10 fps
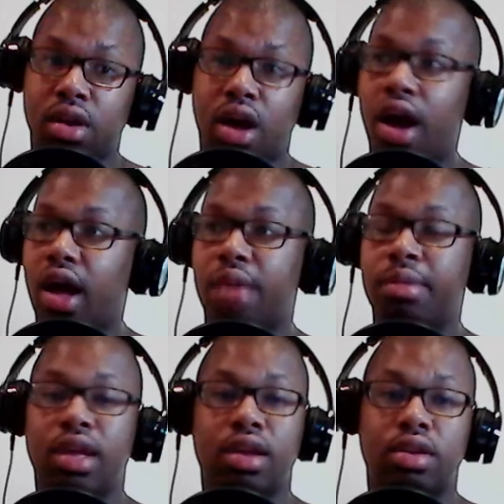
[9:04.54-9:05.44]
I
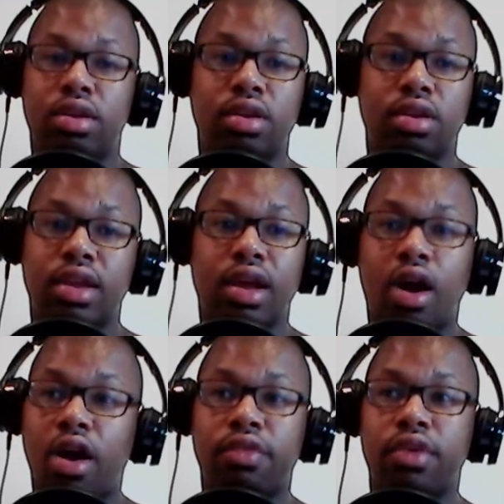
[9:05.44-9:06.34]
mean, their
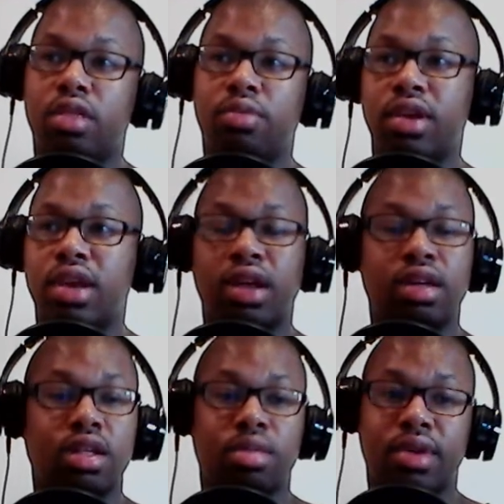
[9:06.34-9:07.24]
offense is
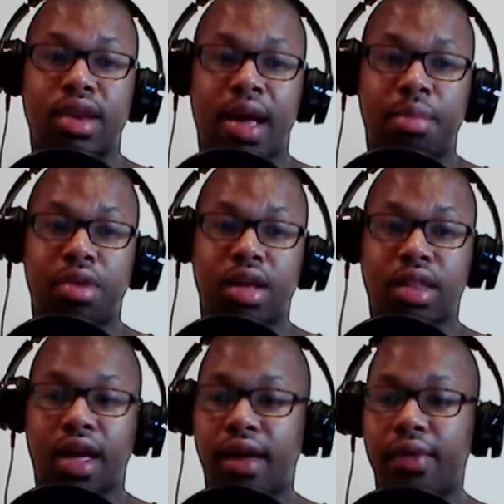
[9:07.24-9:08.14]
ridiculous with Dak
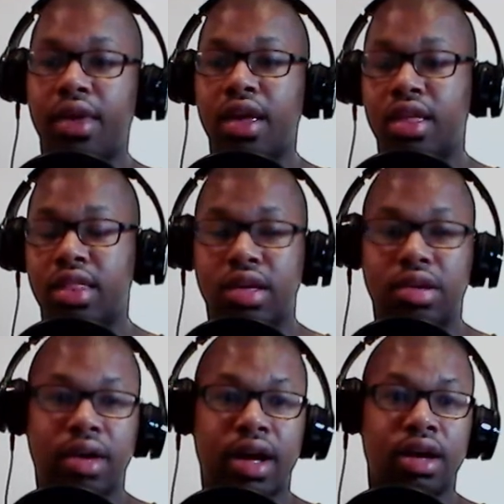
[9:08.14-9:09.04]
Prescott,
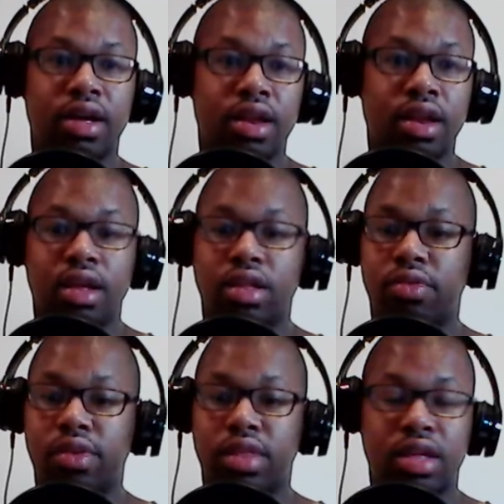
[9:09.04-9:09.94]
Ezekiel Elliott, the
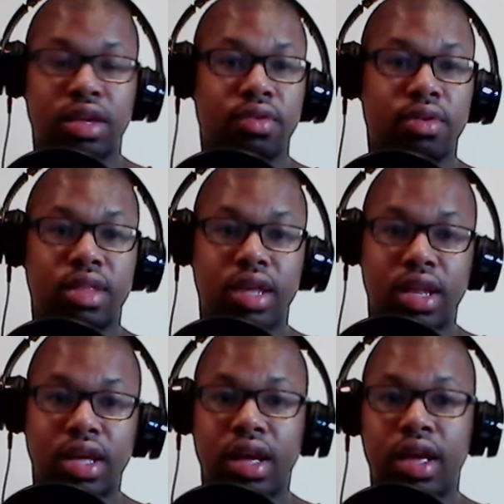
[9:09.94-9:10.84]
receivers,
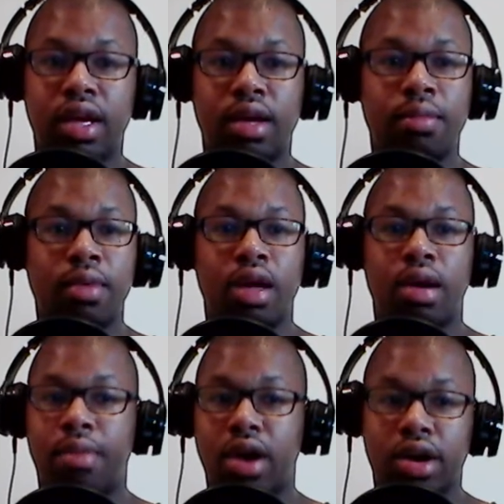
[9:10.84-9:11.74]
CeeDee Lamb,
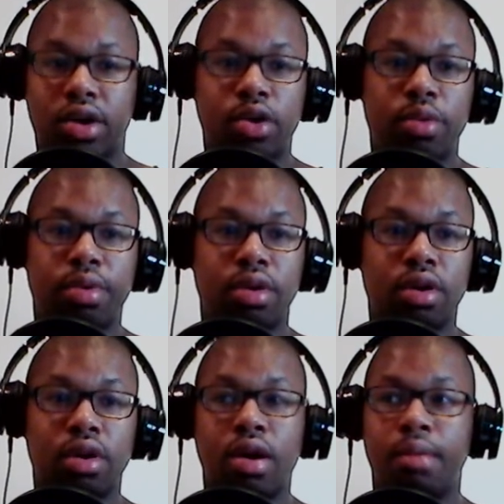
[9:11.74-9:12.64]
Mari
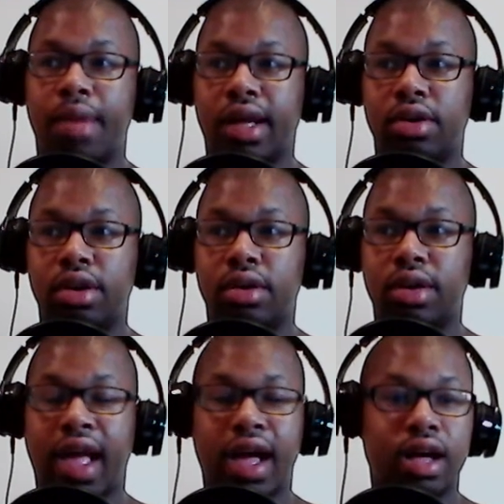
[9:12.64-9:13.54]
Cooper, Michael
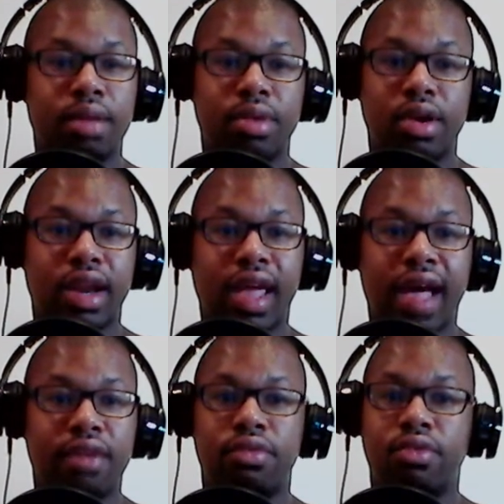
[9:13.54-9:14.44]
Gallup. They
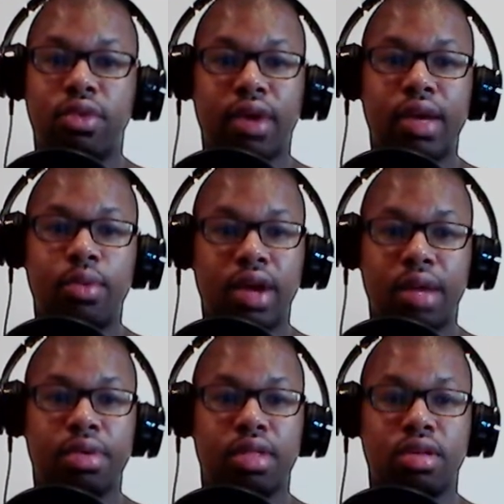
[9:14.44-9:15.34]
have great
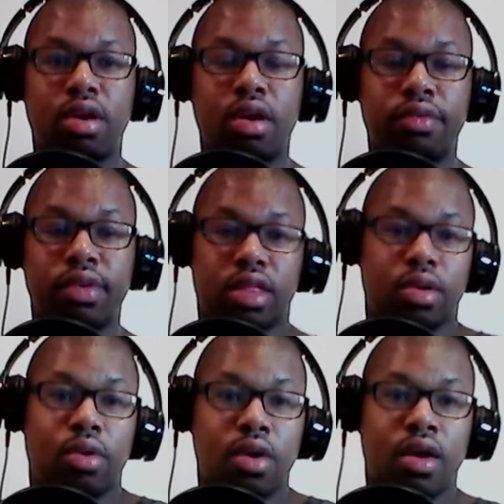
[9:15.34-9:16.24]
weapons on offense.
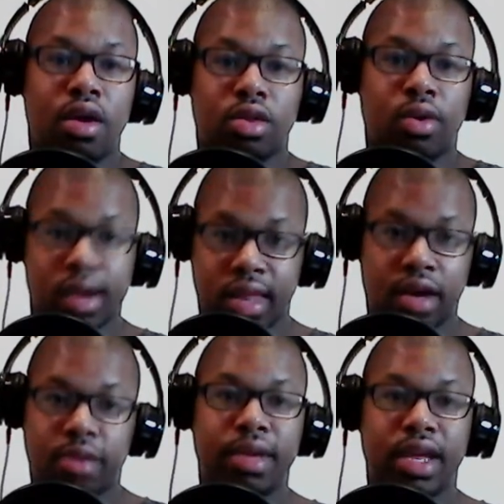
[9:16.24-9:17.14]
So scoring's not
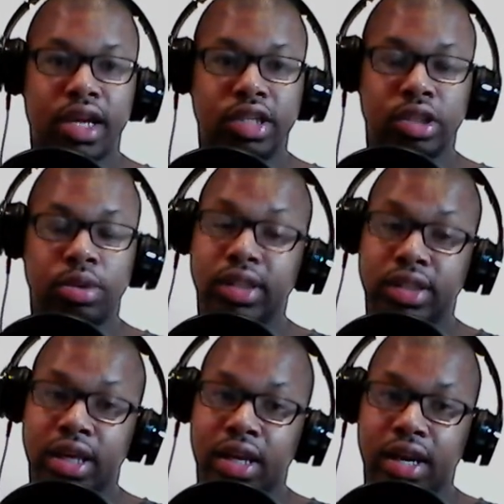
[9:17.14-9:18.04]
going to be an issue. It's
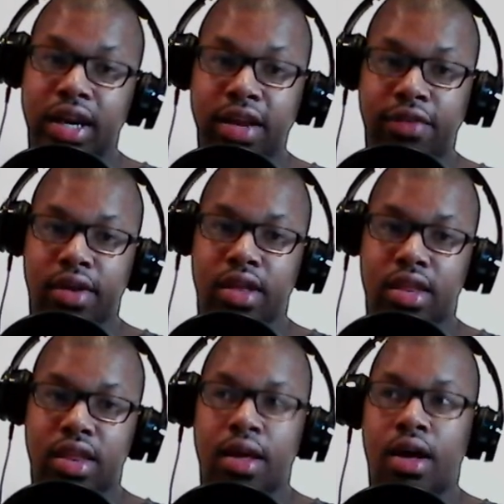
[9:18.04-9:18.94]
the
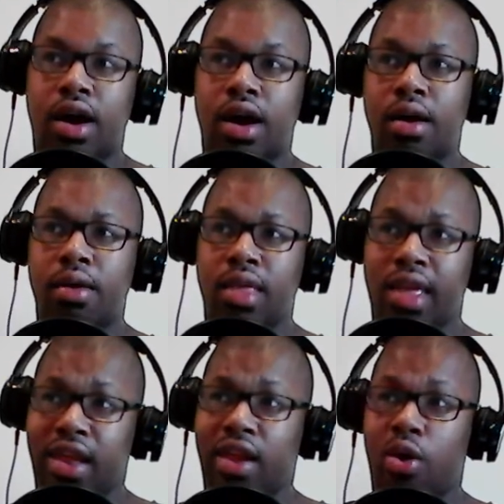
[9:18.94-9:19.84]
defense. On
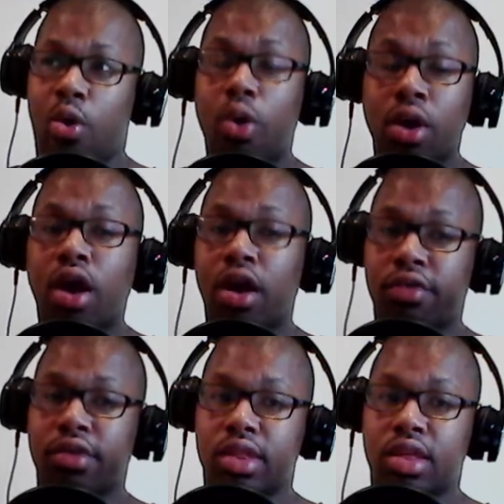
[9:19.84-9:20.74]

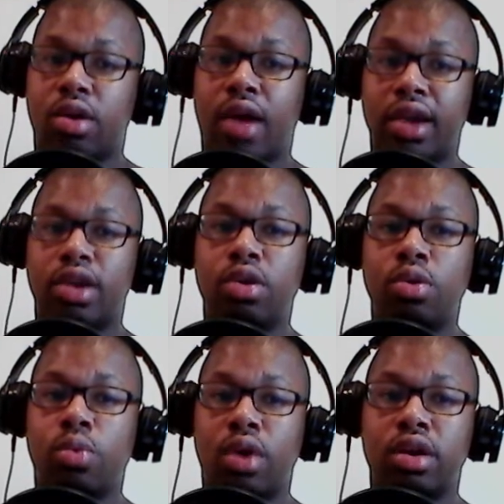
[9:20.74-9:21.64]
offense, though, I do
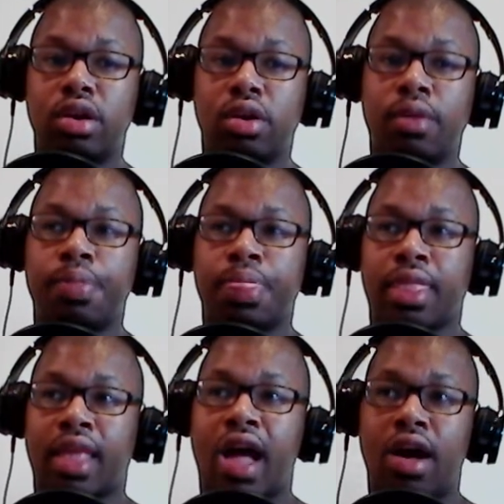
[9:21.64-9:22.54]
wonder
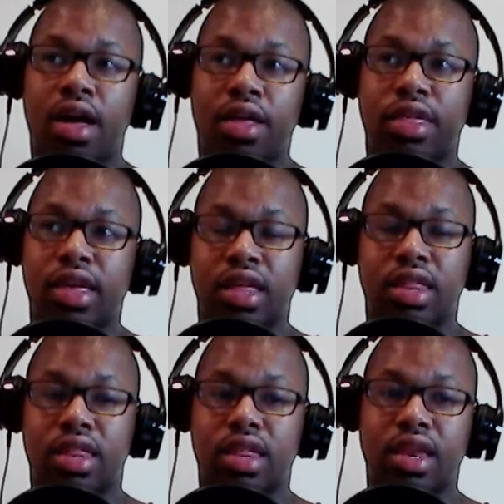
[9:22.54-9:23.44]
how healthy
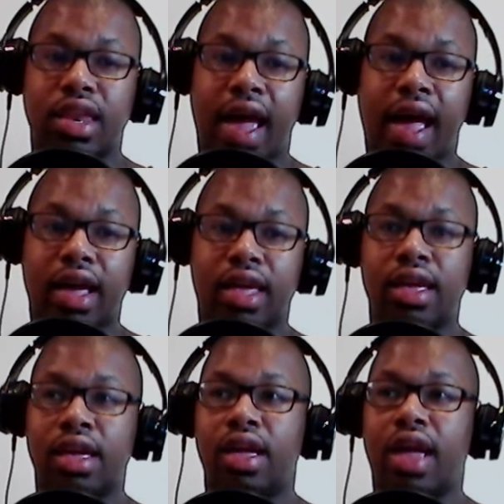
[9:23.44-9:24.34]
is Dak
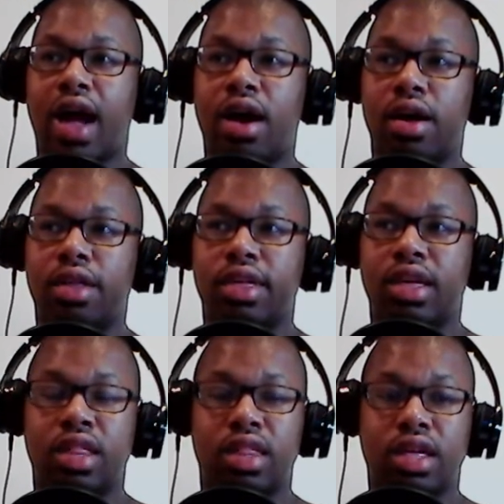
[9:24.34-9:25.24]
and how healthy
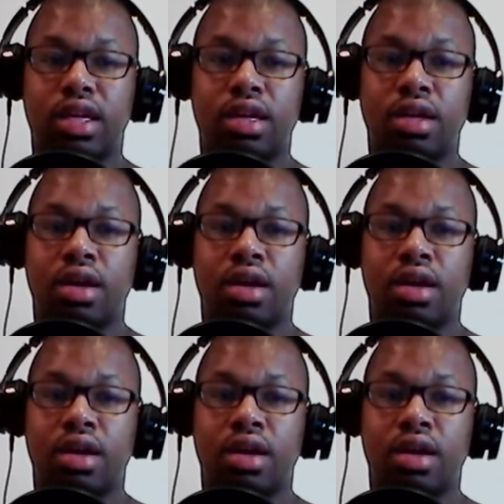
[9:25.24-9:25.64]
is Zeke.